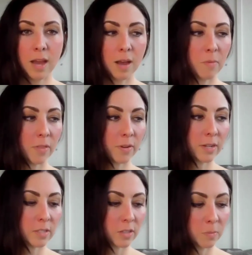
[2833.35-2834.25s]
whether
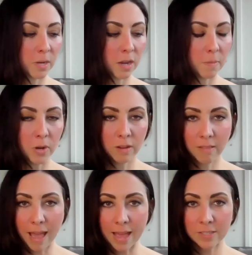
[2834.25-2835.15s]
it's aluminum or
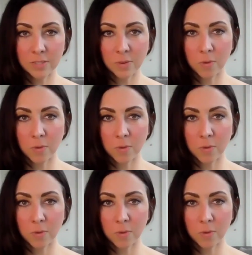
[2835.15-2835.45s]
glass